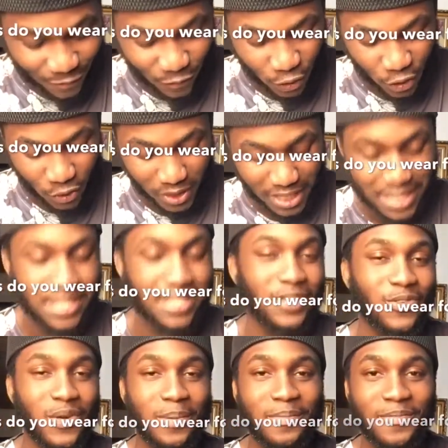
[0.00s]
for your
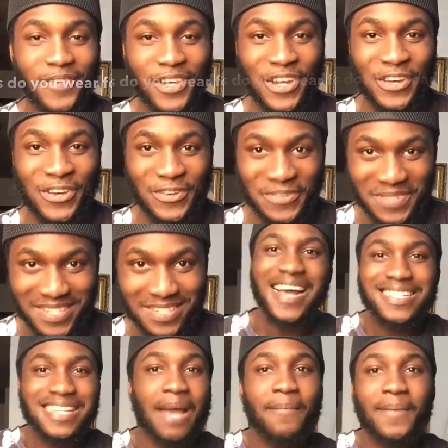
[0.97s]
Instagram videos.
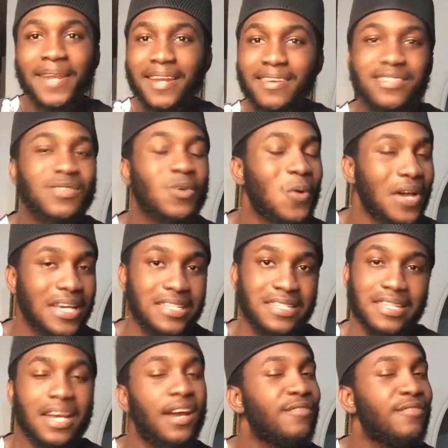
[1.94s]
I mean, it's quite easy.